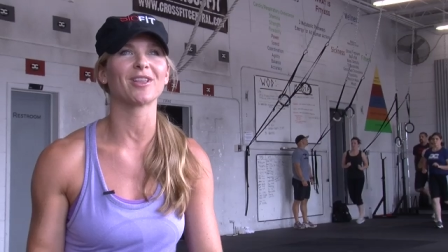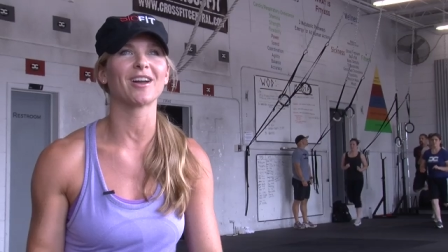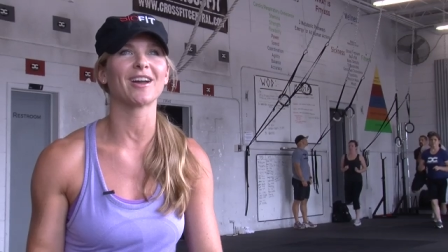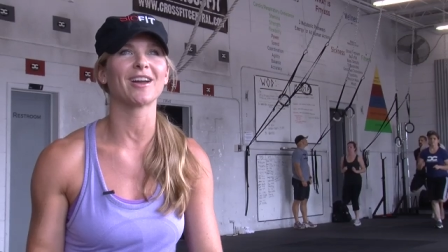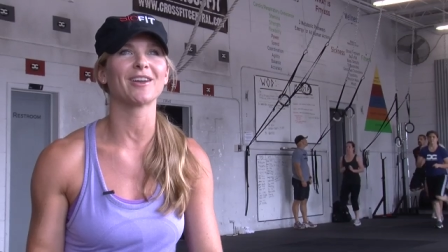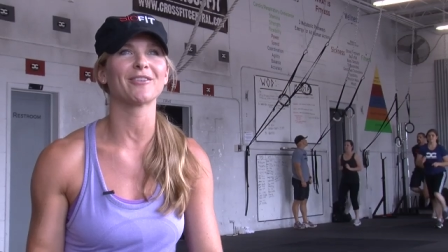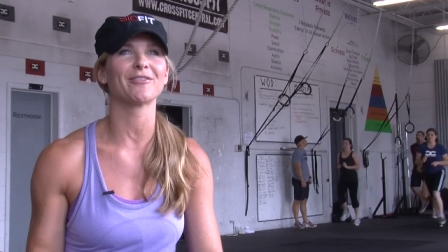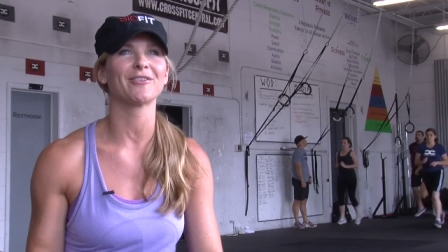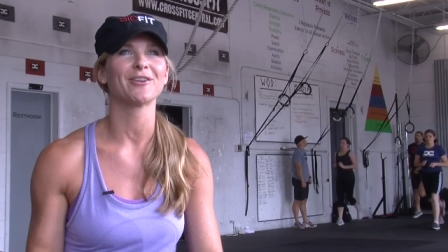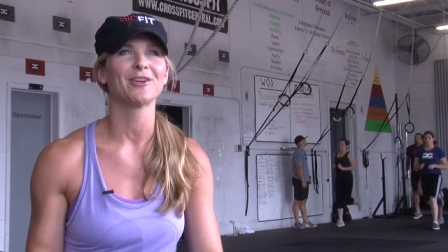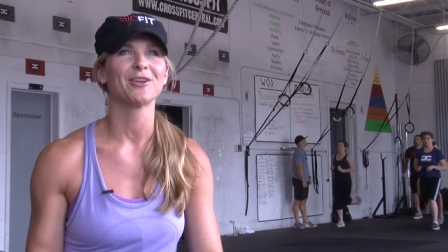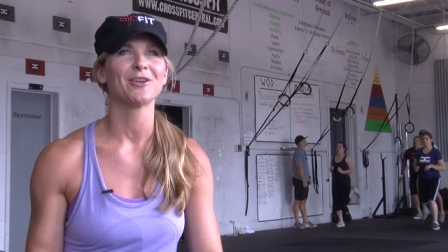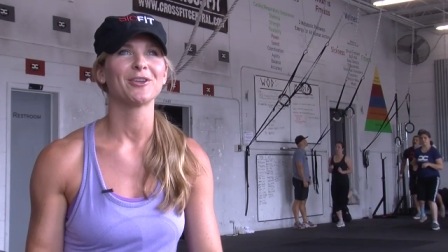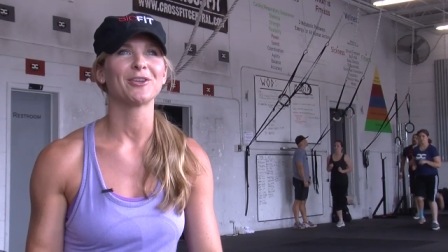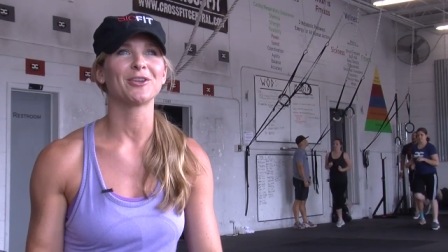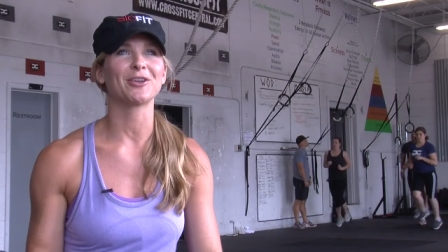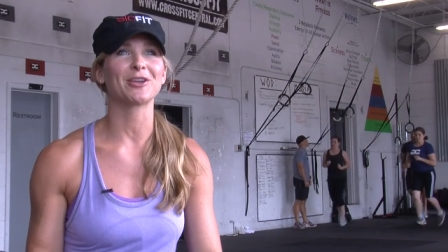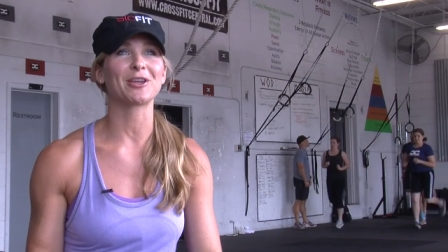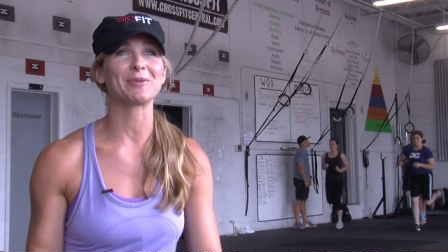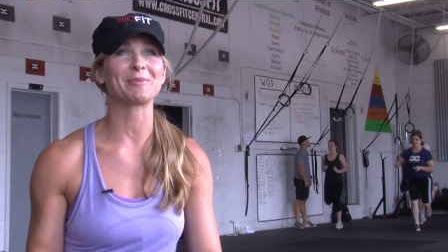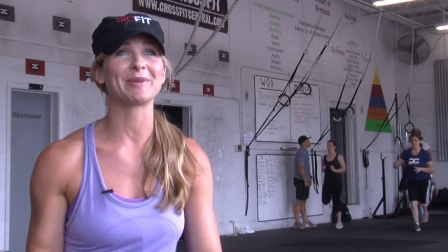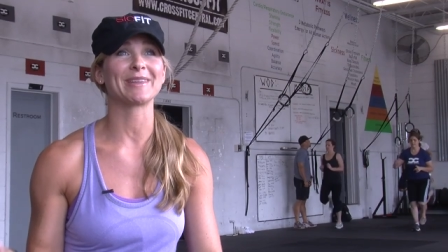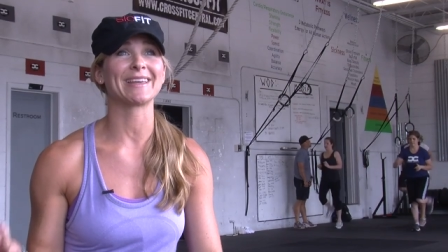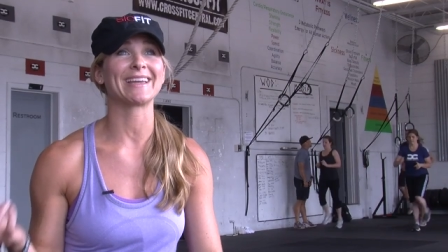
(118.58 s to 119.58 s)
life, you
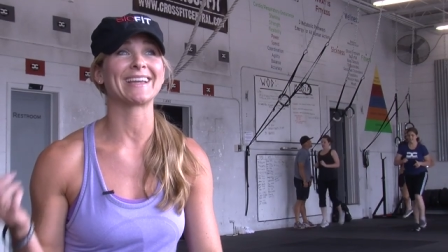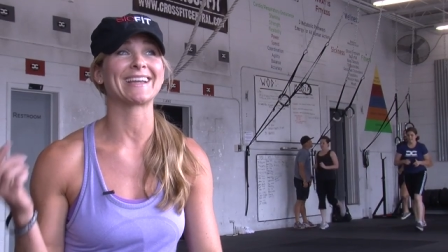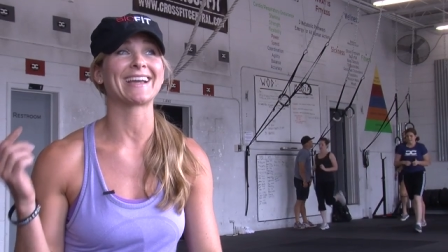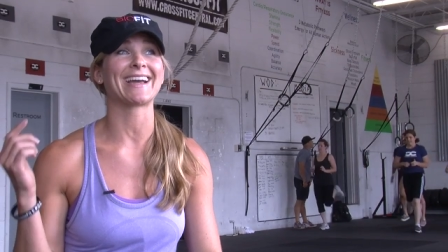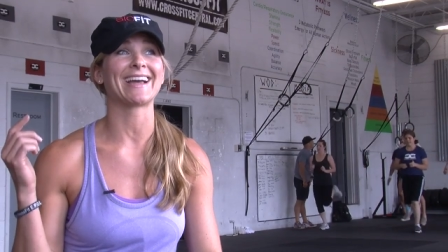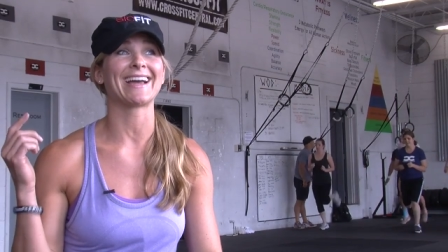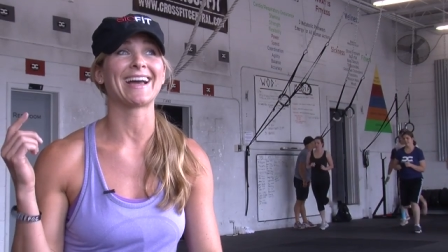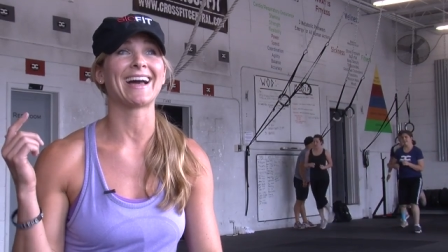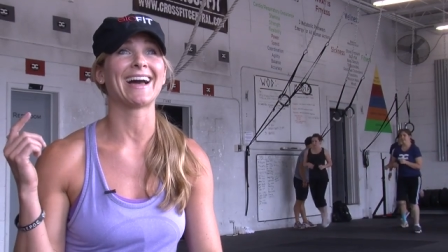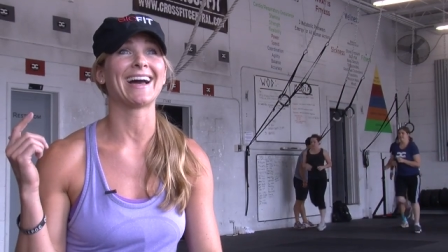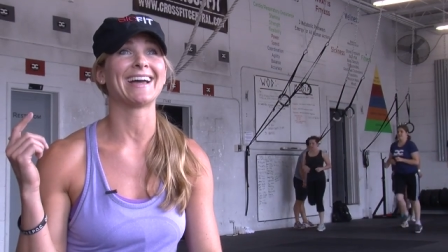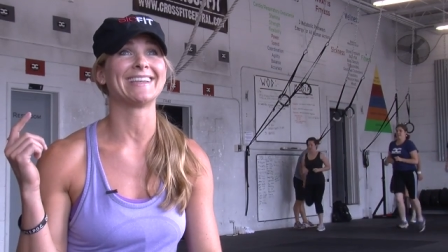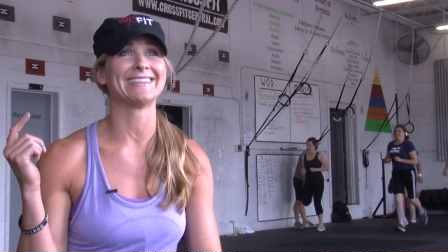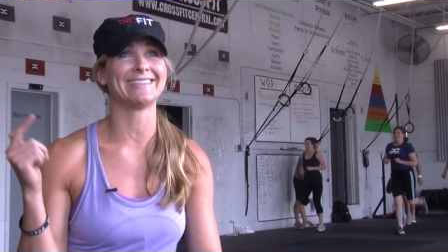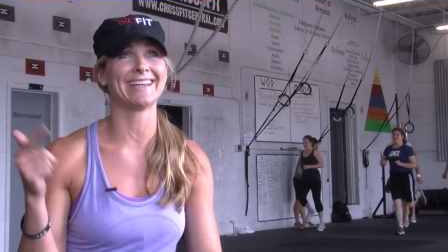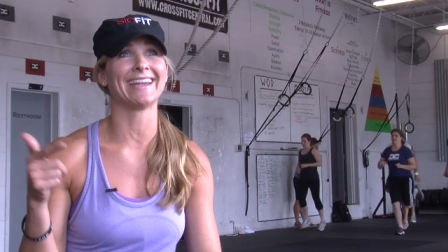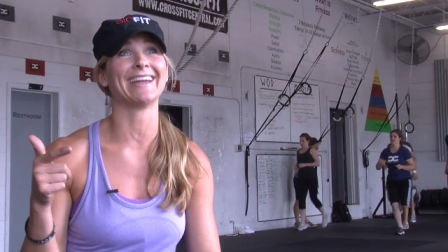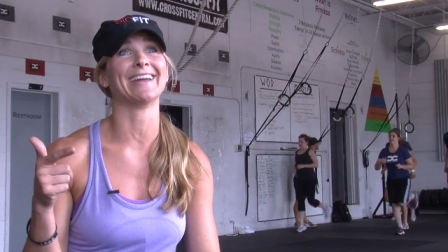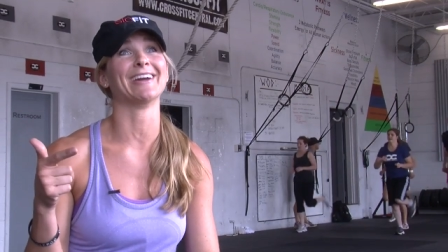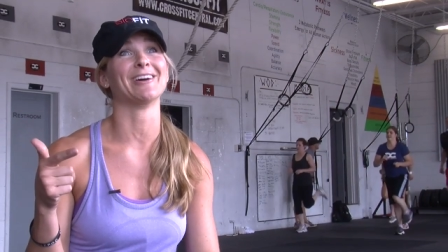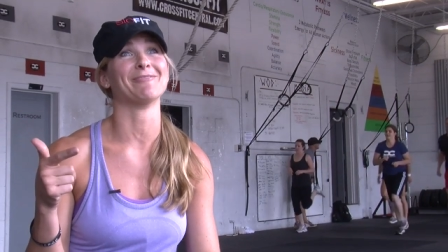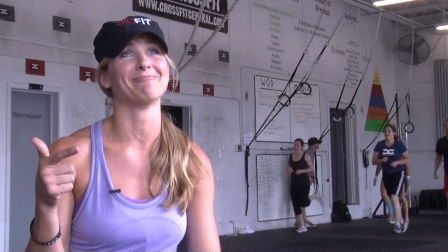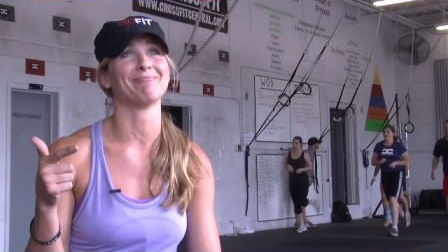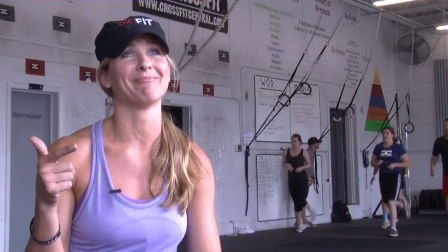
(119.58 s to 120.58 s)
can be like,
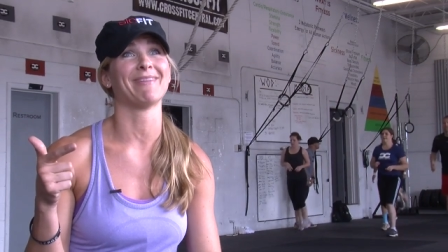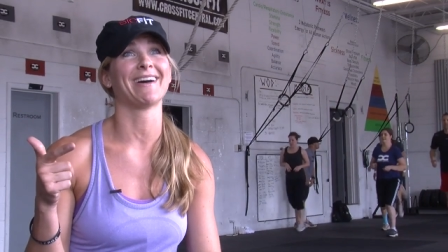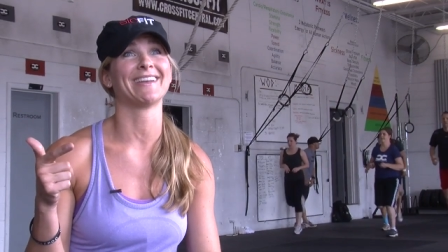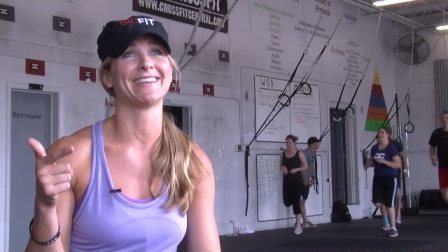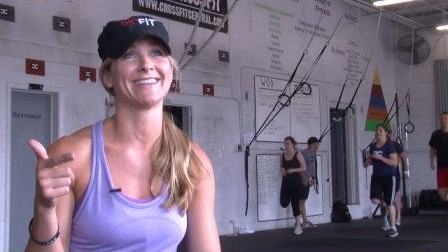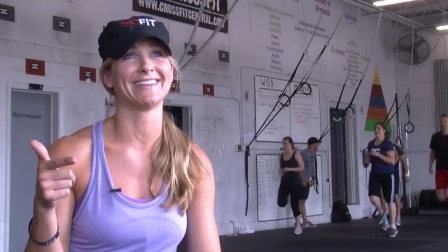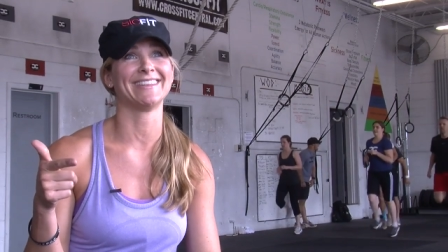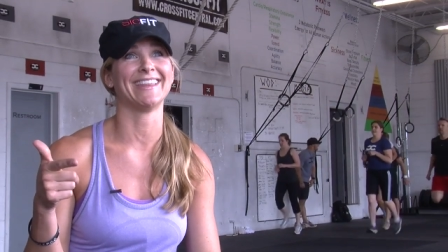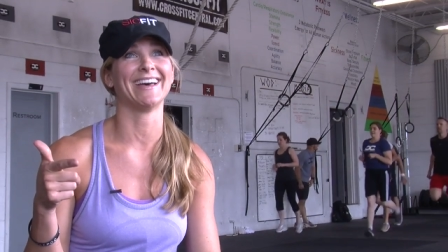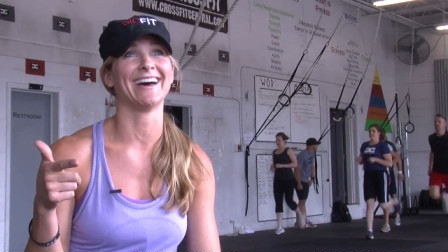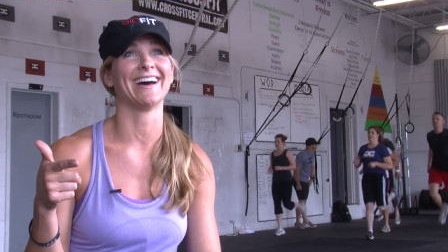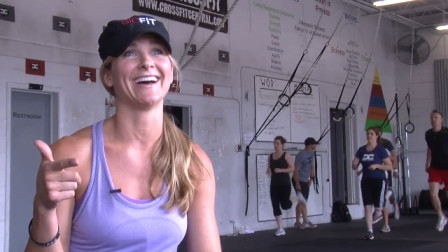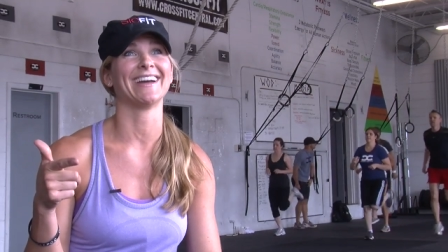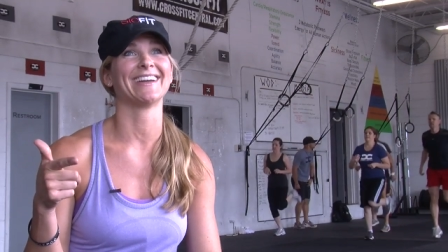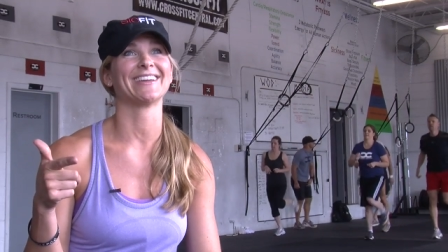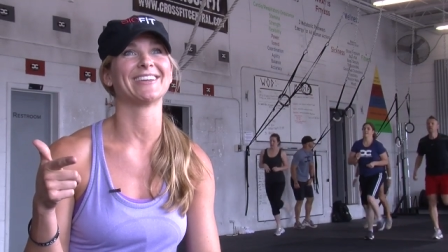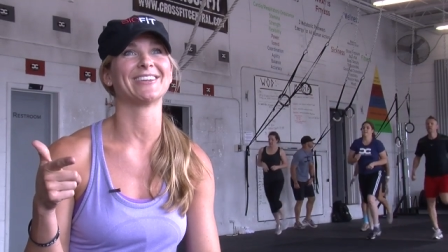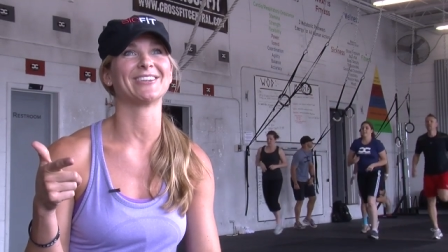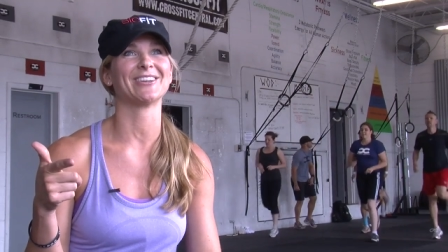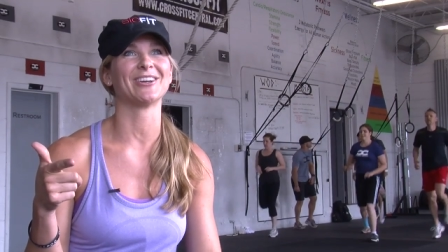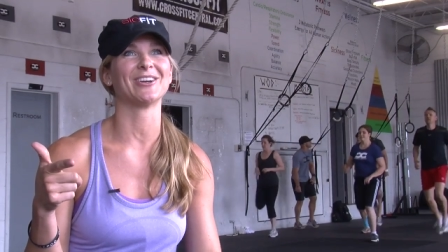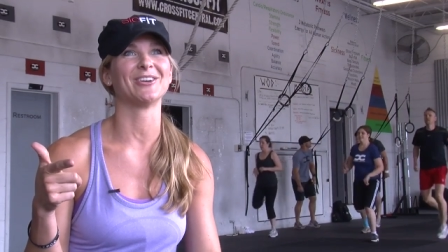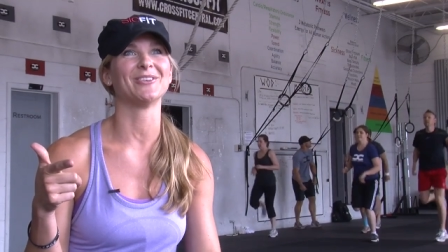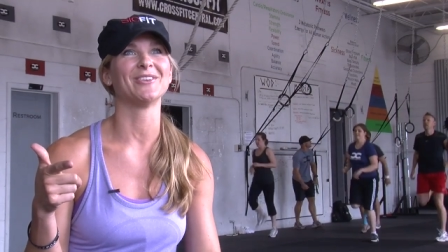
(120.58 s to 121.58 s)
damn, I did that,
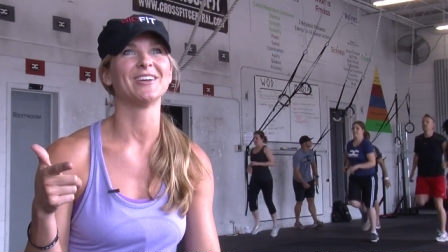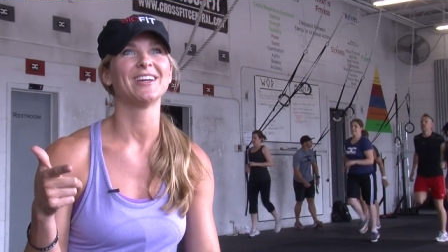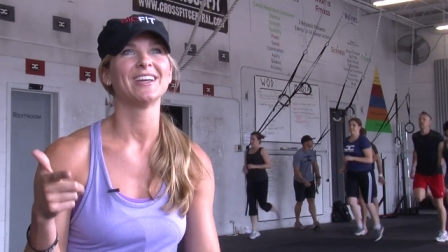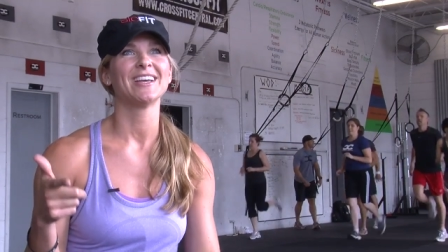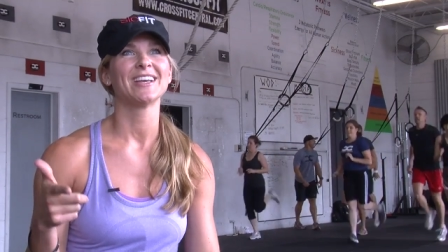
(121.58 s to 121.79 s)
you know.